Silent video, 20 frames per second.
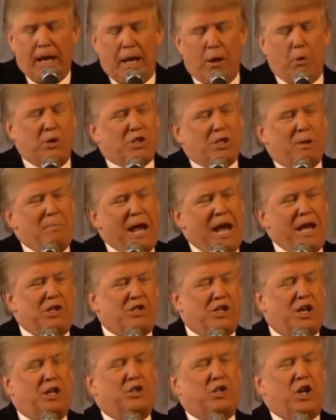it was
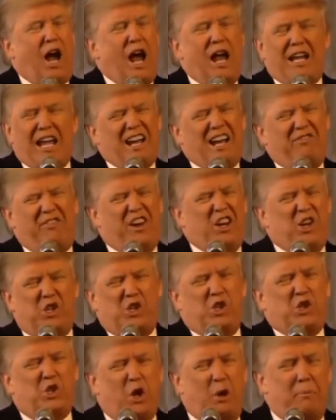amazing. So I got to finish
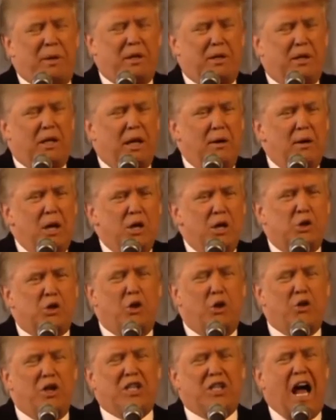the story about the Times.
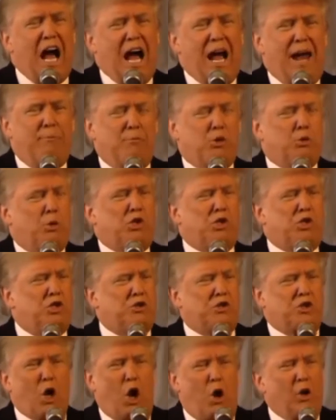So the Times, which
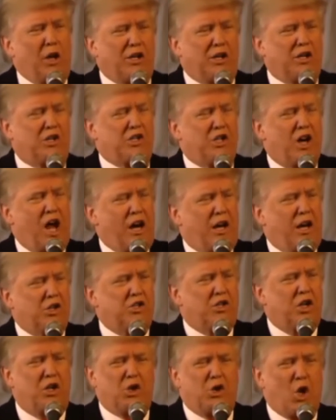is totally
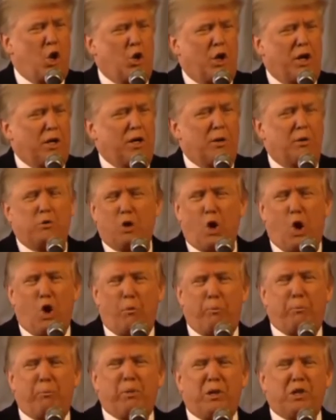dishonest, a total
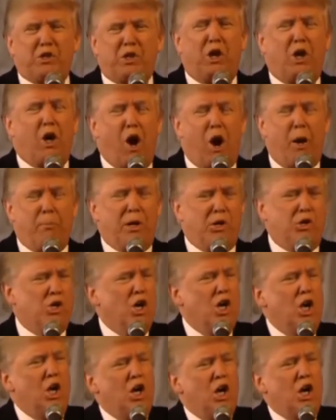piece of garbage,